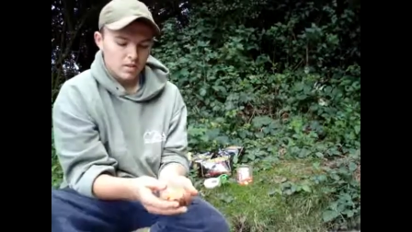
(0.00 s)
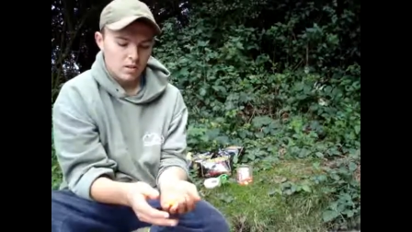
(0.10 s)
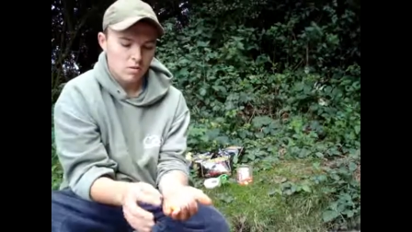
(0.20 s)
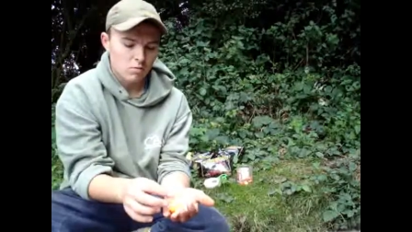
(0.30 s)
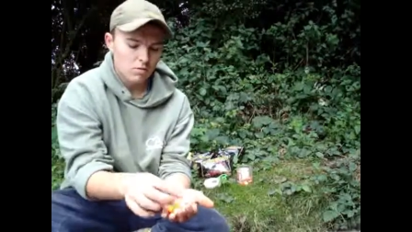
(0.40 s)

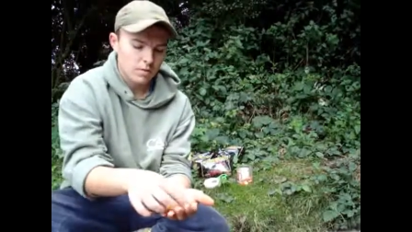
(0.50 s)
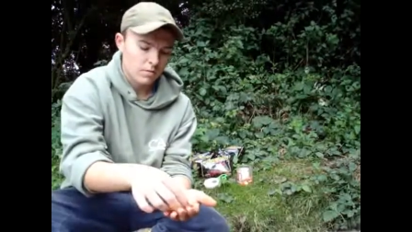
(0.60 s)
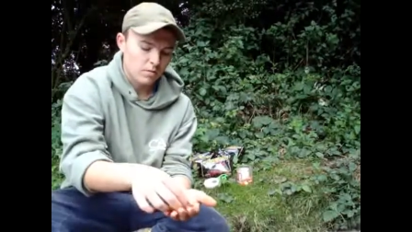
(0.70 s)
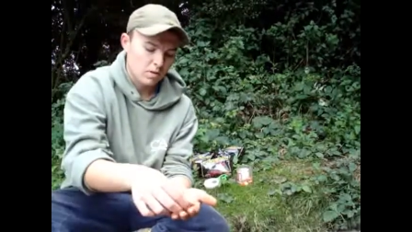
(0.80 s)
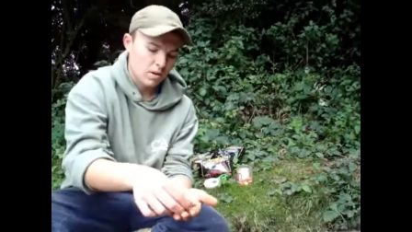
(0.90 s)
They've got all
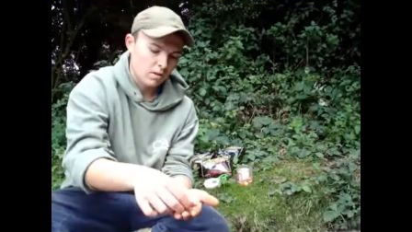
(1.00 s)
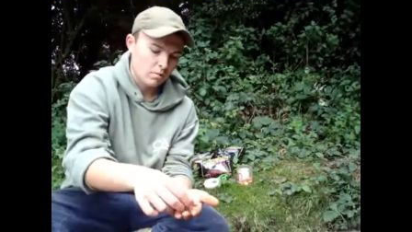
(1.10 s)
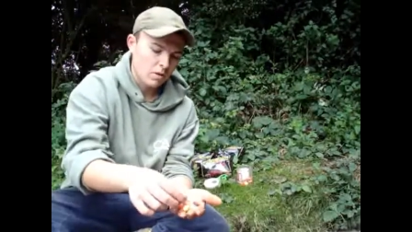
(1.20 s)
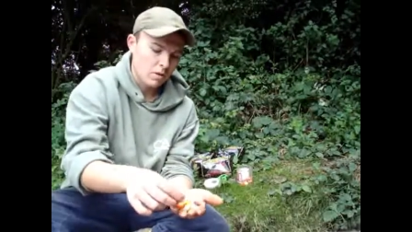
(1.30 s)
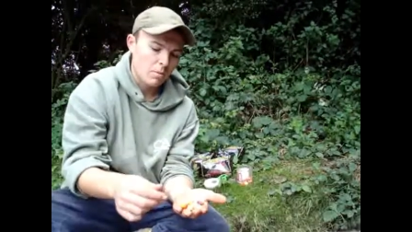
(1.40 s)
different colour
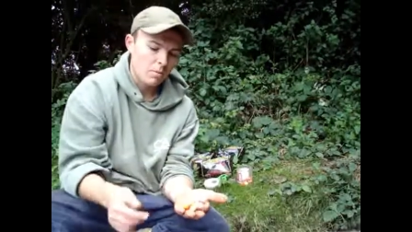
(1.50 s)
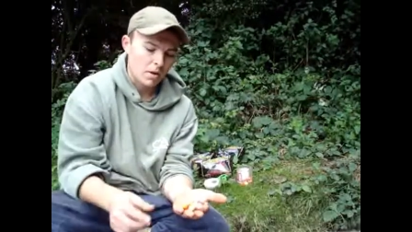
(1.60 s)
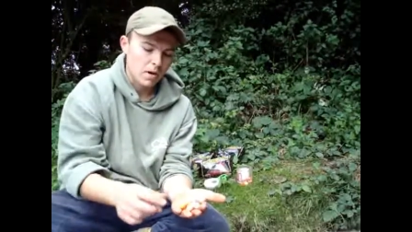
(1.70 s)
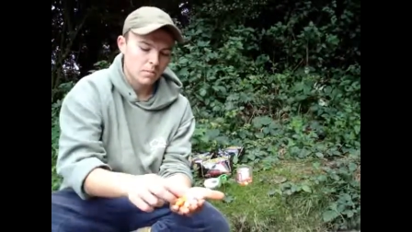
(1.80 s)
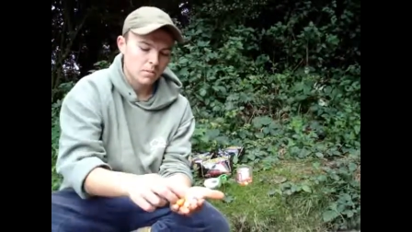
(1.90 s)
with the
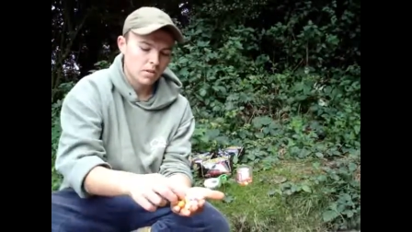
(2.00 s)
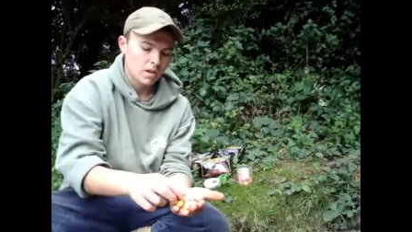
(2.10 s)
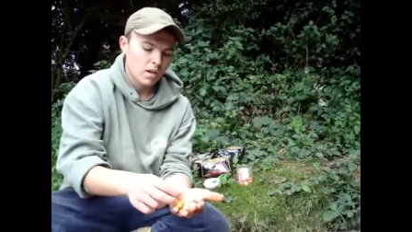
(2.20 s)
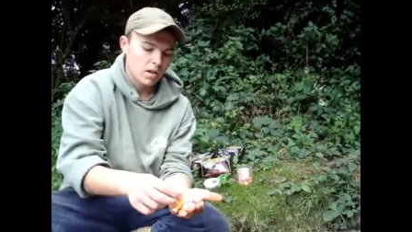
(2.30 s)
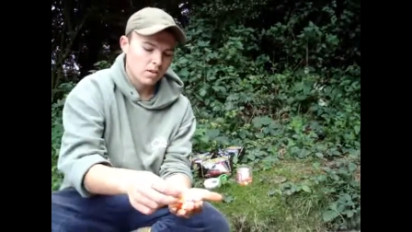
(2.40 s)
pop-ups,
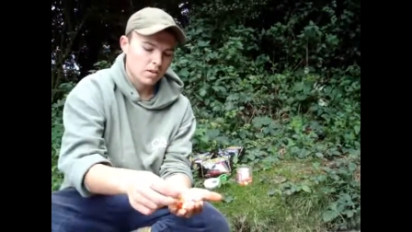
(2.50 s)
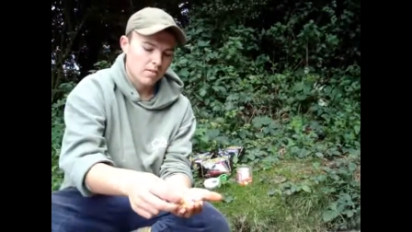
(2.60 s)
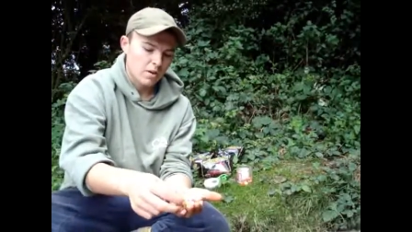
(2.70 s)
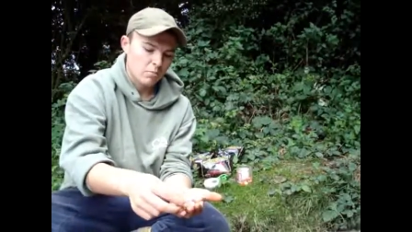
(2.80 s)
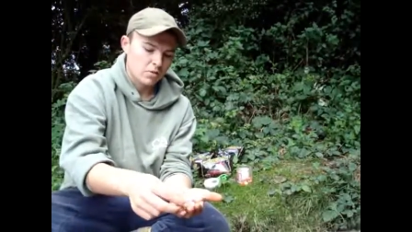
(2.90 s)
so
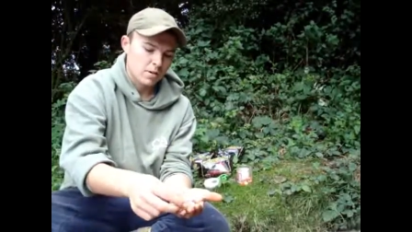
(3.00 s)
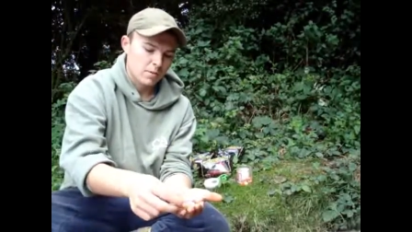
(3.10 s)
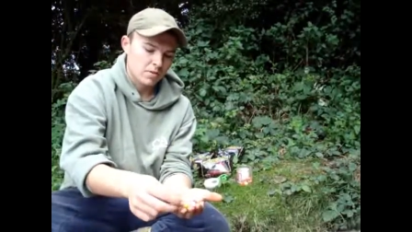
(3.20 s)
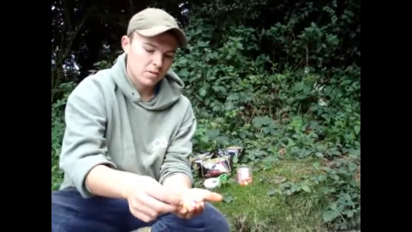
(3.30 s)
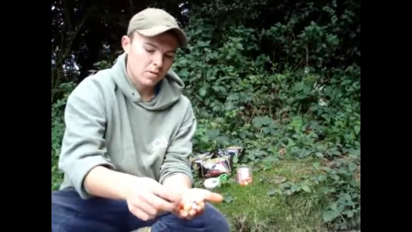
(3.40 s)
that
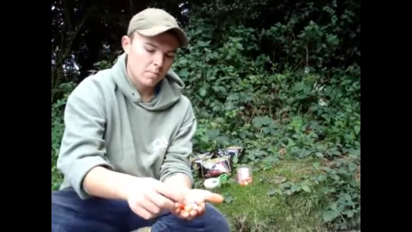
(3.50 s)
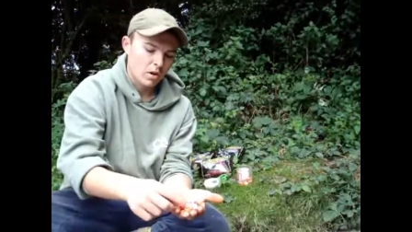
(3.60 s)
presents the